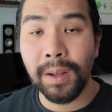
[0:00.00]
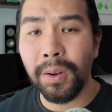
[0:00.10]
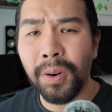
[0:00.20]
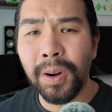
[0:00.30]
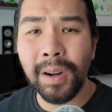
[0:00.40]

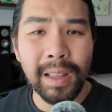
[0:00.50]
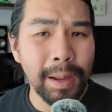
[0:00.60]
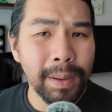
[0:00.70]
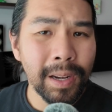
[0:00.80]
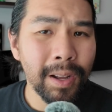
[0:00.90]
Or let
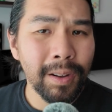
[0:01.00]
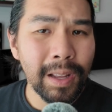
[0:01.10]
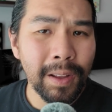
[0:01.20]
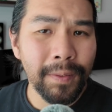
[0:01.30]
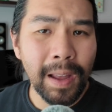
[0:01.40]
me know
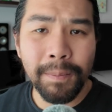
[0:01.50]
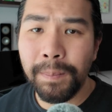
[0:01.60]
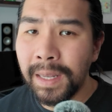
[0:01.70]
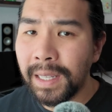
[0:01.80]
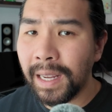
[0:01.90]
if I'm
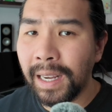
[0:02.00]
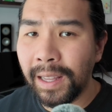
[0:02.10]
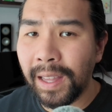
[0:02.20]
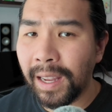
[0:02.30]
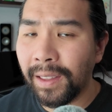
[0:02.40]
missing
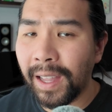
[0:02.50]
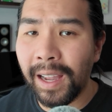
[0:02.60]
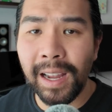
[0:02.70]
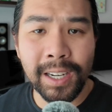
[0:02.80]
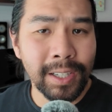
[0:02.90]
anything
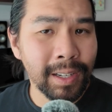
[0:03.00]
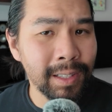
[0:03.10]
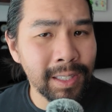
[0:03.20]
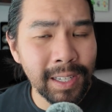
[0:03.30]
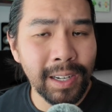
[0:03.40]
that I should
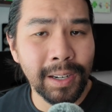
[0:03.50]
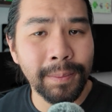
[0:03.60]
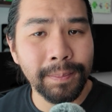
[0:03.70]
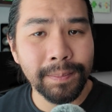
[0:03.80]
consider.